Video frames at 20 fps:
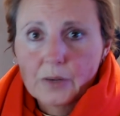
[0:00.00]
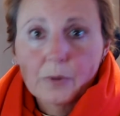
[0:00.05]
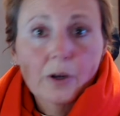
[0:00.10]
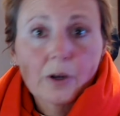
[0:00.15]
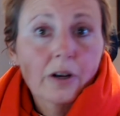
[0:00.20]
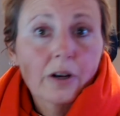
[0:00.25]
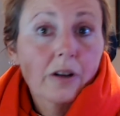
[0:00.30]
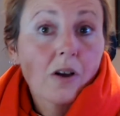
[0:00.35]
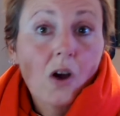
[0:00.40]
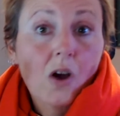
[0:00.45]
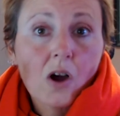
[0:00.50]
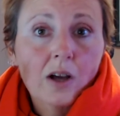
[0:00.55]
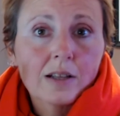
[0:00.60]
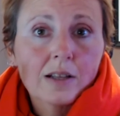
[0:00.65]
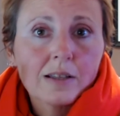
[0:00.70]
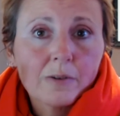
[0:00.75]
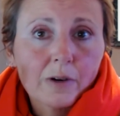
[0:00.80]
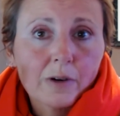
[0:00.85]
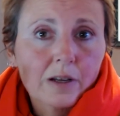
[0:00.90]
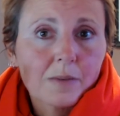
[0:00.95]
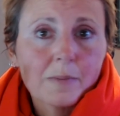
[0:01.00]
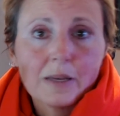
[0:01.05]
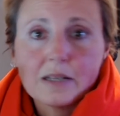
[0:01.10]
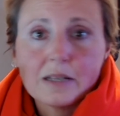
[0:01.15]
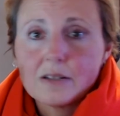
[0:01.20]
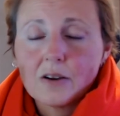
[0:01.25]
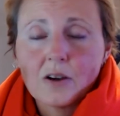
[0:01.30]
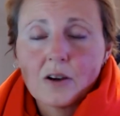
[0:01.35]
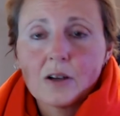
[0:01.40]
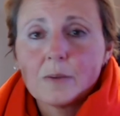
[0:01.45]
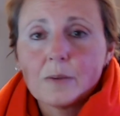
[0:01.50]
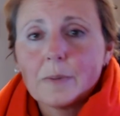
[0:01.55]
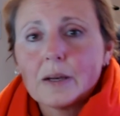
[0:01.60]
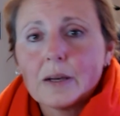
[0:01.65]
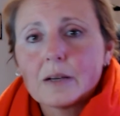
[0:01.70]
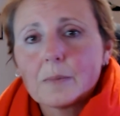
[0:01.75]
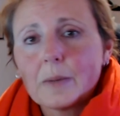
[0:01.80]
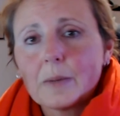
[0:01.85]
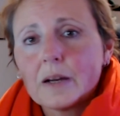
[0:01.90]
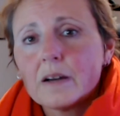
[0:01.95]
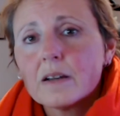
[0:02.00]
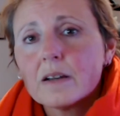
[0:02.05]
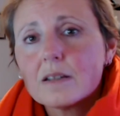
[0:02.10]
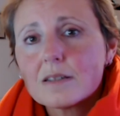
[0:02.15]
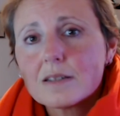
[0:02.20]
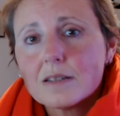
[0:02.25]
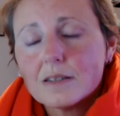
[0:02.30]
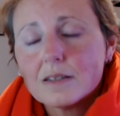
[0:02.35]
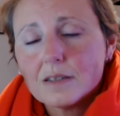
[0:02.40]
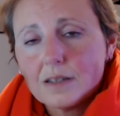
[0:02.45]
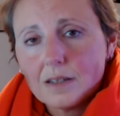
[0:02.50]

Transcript: I highly recommend Hyde Park Barracks.